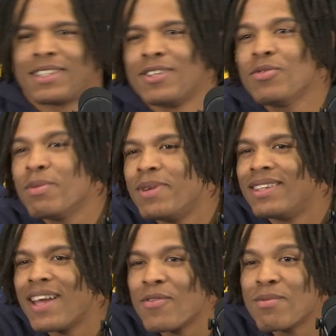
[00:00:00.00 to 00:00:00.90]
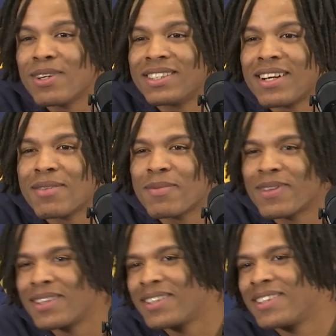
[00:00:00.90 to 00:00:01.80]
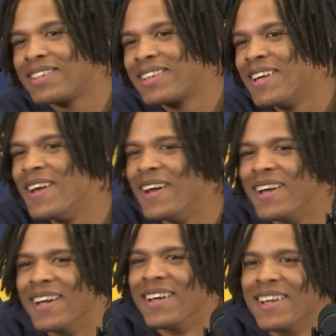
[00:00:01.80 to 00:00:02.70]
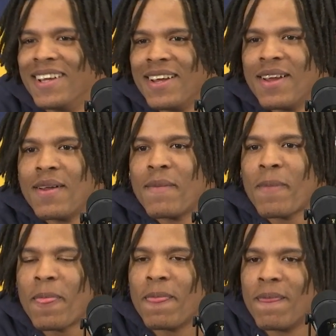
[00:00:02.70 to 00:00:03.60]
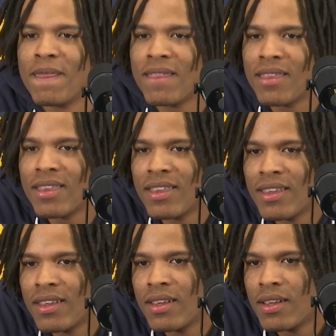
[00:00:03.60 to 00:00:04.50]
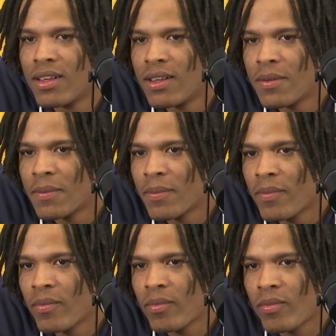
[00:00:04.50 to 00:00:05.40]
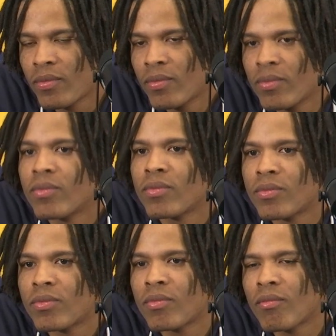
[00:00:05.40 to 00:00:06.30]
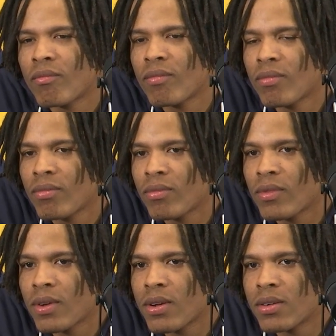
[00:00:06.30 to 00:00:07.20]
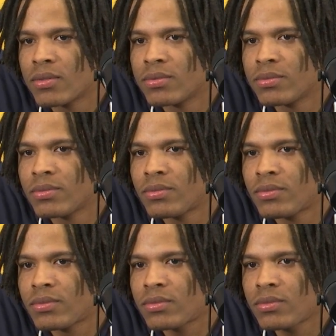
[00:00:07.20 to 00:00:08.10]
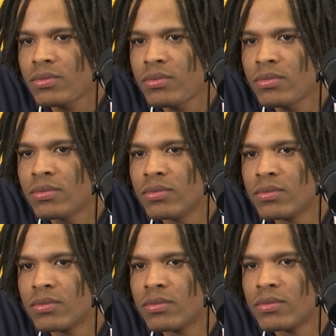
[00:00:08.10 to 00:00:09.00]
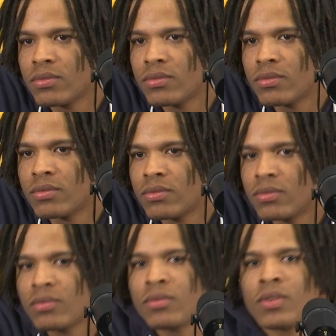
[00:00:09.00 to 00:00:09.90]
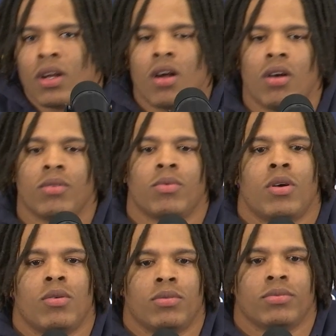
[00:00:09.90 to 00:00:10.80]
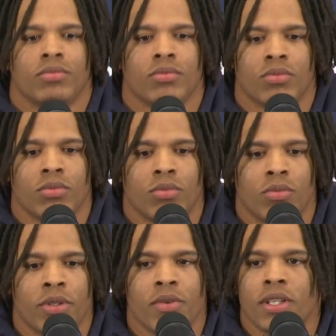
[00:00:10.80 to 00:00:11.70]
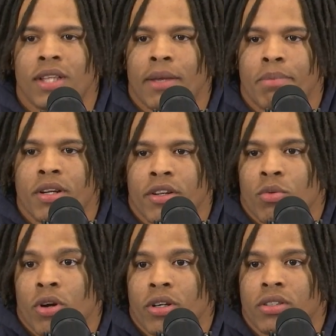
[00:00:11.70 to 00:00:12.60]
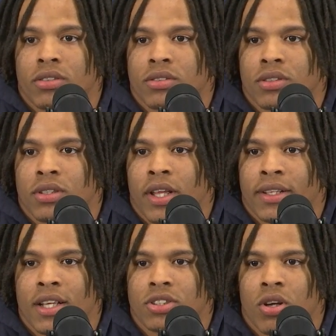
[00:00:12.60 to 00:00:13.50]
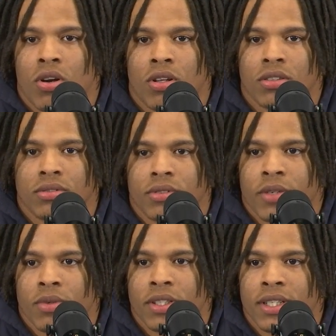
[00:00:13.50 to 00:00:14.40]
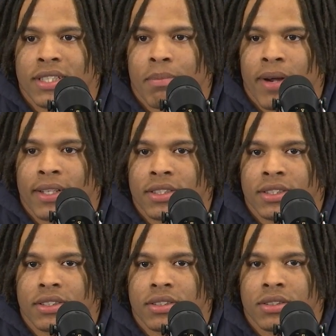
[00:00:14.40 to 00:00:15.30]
Can you repeat that one more time? It seems like you guys are having a lot more fun on mm. offense right now. It was harder early in the season, right? So what has switched where this has become more fun for you guys? Oh well, we really like put in the work. Like that's all it really is at practice.